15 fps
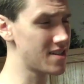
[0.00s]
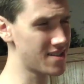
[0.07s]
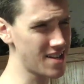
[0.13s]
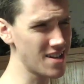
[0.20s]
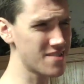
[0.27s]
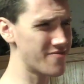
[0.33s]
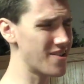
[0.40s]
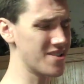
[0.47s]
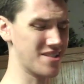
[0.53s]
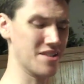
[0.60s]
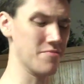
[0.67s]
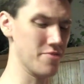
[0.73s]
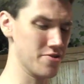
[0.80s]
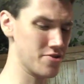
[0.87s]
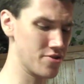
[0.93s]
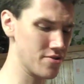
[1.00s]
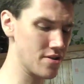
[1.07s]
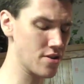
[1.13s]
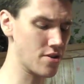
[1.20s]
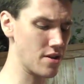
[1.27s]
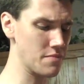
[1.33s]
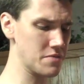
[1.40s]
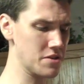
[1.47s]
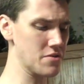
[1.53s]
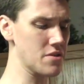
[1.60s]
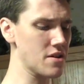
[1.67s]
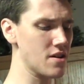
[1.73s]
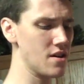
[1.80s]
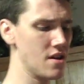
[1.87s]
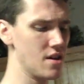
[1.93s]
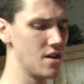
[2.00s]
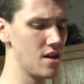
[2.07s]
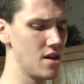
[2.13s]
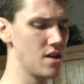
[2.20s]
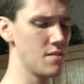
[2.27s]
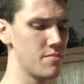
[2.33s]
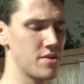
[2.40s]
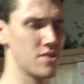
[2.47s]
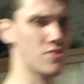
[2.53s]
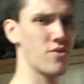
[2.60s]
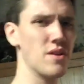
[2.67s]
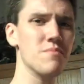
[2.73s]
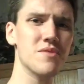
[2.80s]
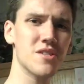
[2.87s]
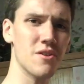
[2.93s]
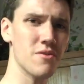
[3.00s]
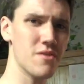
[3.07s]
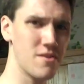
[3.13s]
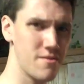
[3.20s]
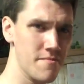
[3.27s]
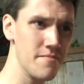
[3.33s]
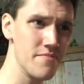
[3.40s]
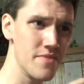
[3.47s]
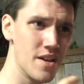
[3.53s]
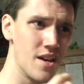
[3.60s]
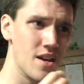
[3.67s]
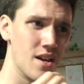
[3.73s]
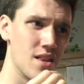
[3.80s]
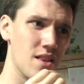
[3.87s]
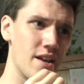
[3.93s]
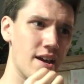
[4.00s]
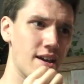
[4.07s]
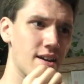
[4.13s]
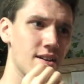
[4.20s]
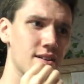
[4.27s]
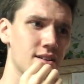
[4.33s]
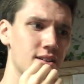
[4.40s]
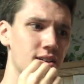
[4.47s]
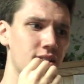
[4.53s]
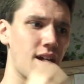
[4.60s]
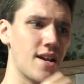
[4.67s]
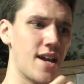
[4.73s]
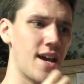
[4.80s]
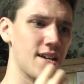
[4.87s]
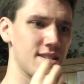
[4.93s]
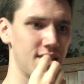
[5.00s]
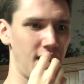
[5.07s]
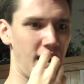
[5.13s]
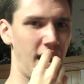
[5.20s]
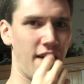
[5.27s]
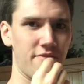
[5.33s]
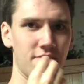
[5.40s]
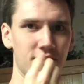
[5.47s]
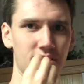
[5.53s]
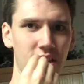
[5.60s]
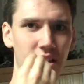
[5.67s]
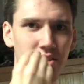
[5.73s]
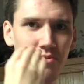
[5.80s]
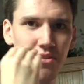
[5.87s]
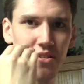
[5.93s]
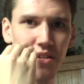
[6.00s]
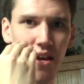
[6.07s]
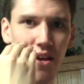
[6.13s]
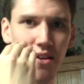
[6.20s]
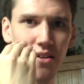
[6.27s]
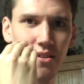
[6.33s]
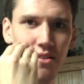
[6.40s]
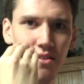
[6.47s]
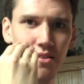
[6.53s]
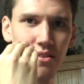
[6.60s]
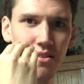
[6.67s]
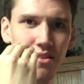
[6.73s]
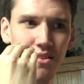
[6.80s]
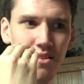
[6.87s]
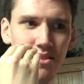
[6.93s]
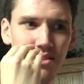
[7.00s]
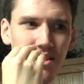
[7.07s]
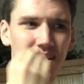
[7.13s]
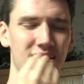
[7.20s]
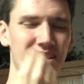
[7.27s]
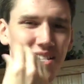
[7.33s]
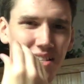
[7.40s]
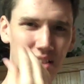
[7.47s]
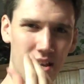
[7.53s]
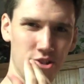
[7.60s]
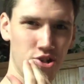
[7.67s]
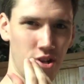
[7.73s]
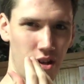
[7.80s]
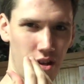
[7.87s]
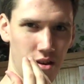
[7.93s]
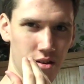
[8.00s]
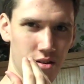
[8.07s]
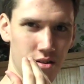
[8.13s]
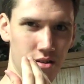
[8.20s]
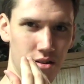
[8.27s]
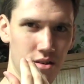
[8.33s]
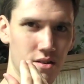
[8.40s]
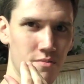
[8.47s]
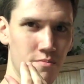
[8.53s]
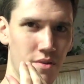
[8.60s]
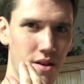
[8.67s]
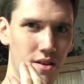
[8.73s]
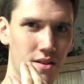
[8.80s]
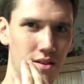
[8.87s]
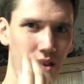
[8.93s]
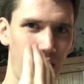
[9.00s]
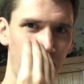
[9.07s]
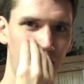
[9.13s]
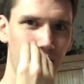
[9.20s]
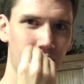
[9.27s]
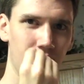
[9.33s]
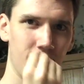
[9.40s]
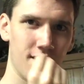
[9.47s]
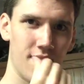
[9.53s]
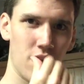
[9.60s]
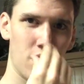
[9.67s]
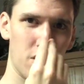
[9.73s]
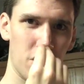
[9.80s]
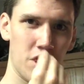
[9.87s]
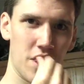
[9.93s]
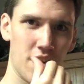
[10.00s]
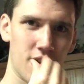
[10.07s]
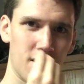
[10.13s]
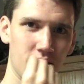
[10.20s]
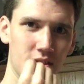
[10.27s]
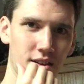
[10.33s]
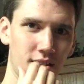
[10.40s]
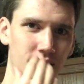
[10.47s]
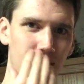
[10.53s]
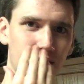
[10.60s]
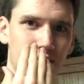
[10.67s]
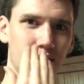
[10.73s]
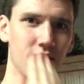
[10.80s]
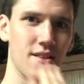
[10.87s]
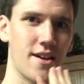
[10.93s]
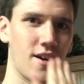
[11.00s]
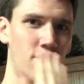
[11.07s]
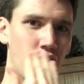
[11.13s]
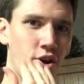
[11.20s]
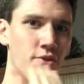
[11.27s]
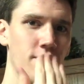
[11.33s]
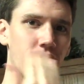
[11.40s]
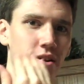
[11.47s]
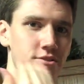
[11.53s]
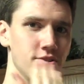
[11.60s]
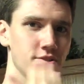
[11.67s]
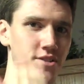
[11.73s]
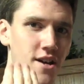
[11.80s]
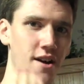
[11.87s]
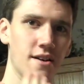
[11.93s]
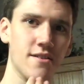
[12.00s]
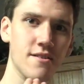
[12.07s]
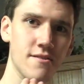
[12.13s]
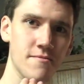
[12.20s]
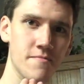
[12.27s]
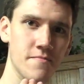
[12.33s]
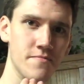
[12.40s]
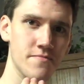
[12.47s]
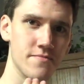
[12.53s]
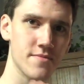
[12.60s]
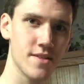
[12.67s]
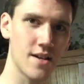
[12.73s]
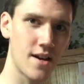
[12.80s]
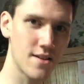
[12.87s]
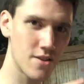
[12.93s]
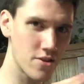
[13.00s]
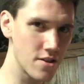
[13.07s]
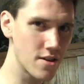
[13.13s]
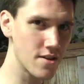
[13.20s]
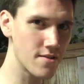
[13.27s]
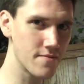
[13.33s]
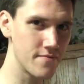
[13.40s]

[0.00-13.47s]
it tastes very similar to their cream soda, but cream soda, like, kind of has the aftertaste where it's like, not sludgy, but like thick. That it's a, like a coating on your tongue, kind of thing.